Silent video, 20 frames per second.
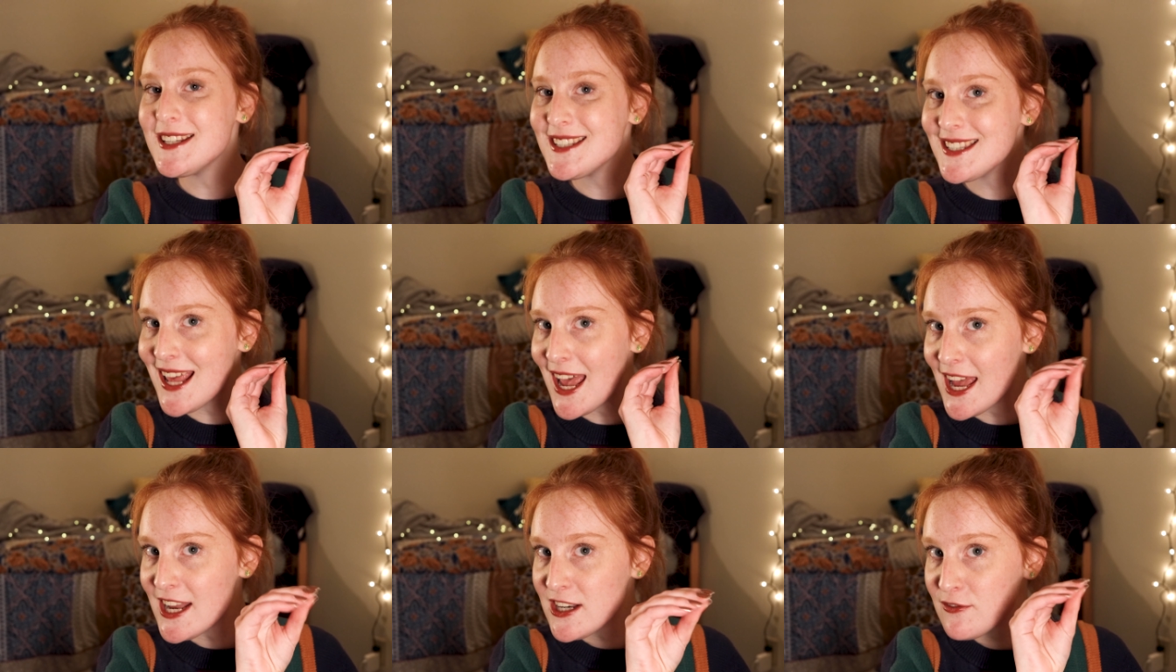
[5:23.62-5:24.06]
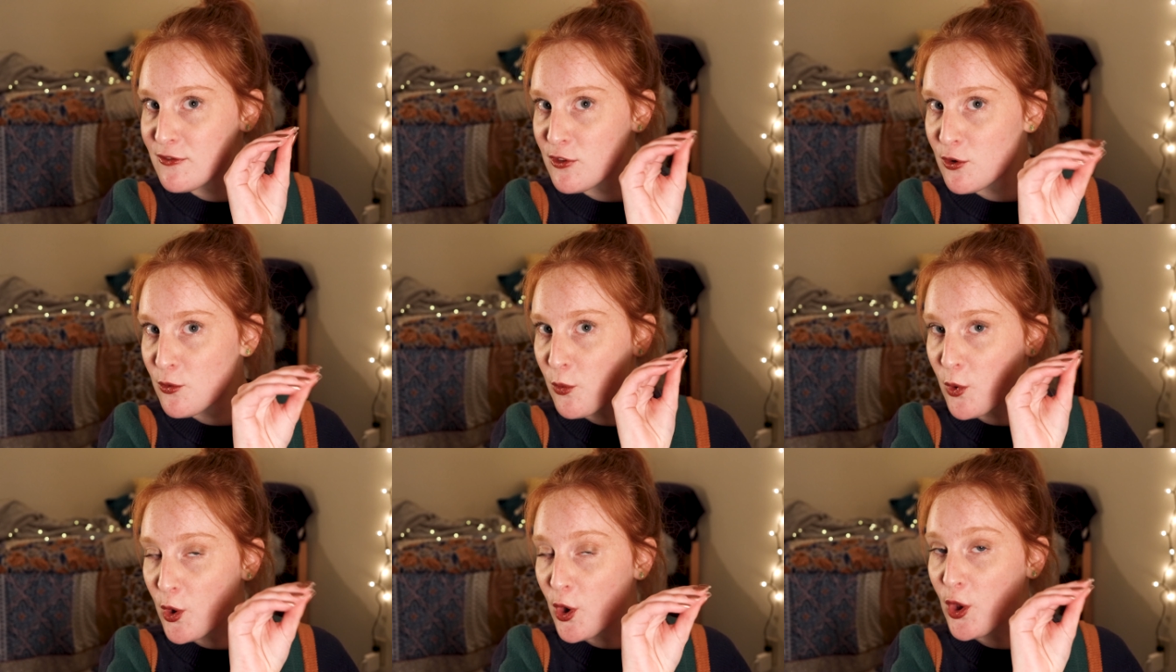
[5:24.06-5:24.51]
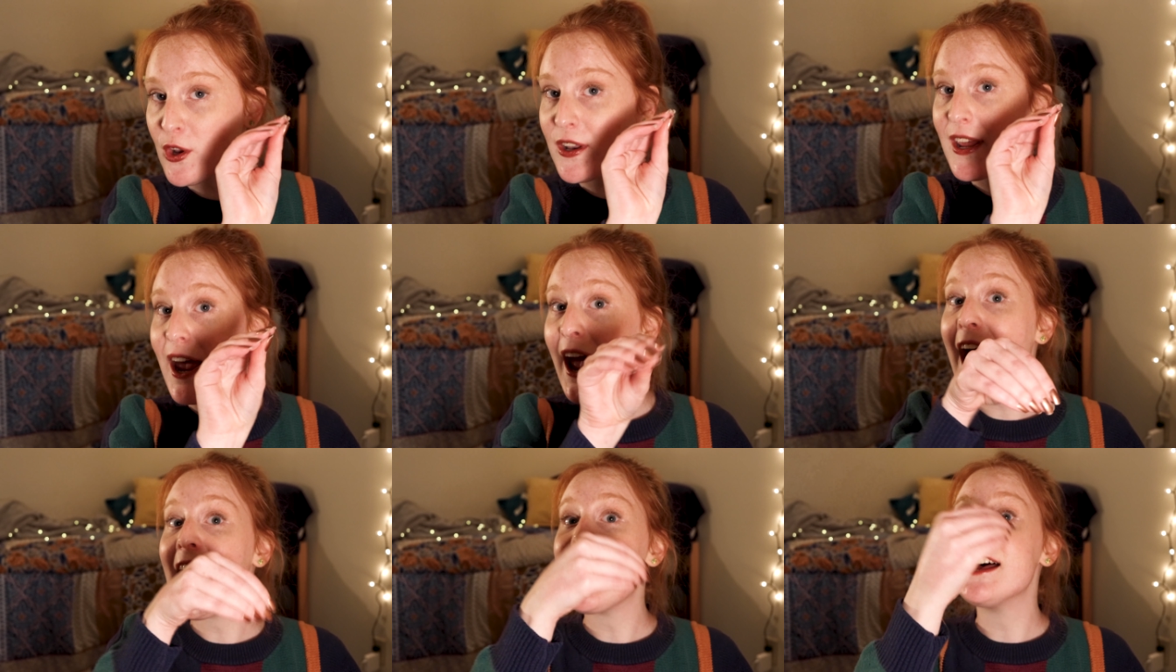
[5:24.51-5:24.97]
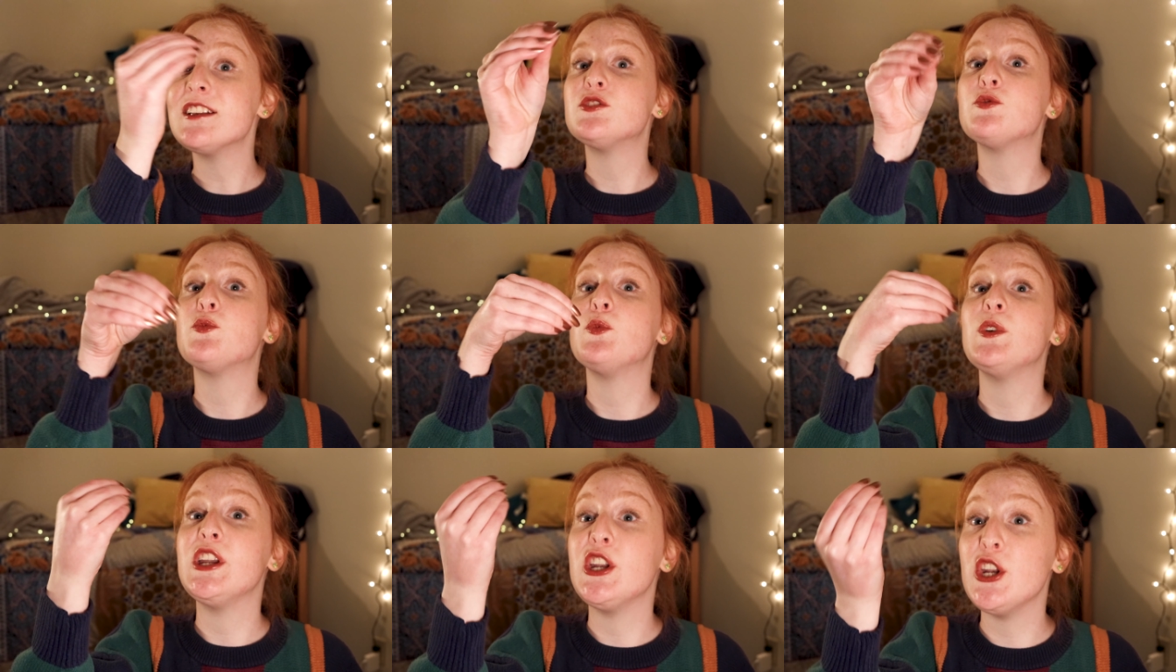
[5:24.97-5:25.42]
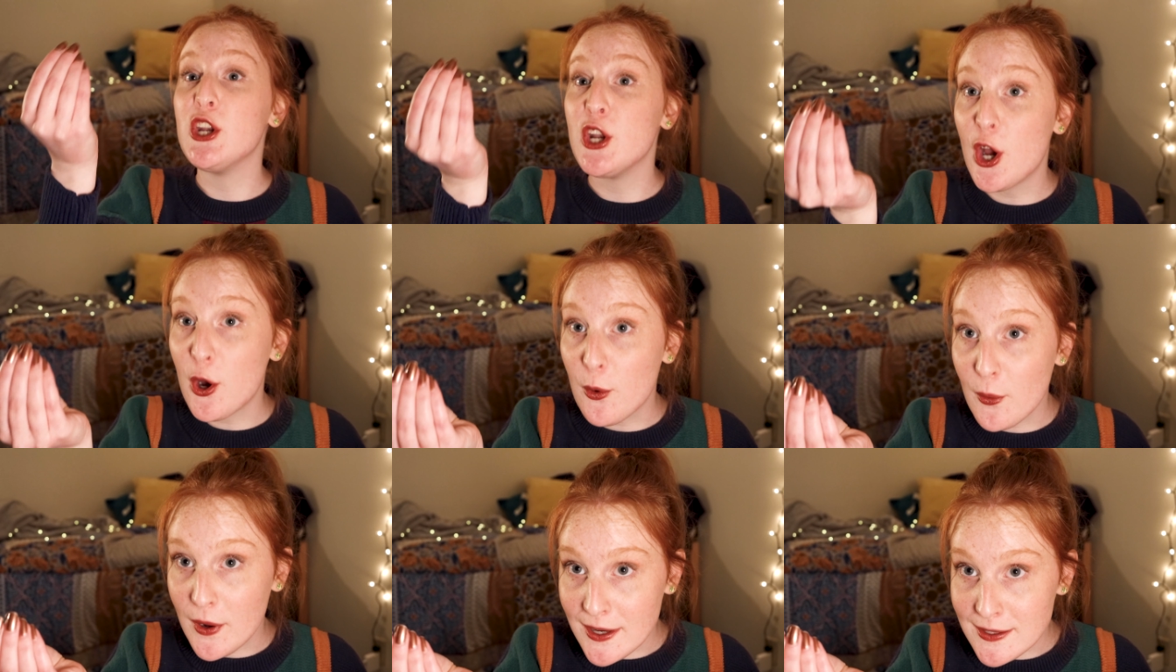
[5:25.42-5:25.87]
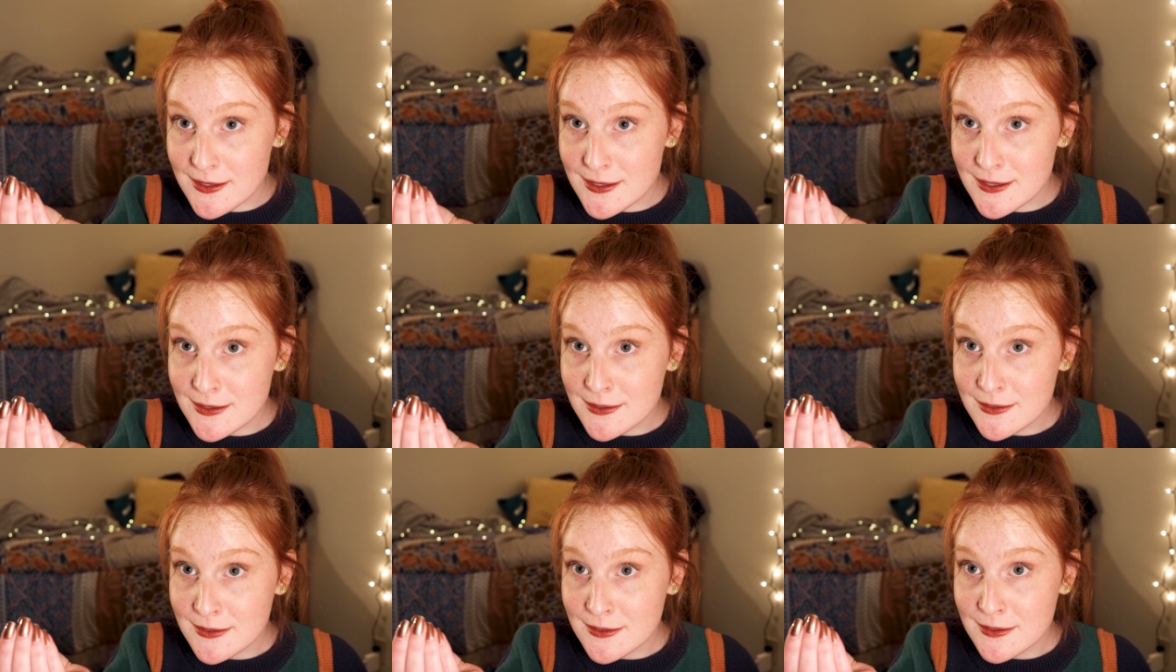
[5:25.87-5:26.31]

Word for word: It's the end of the world as we know it.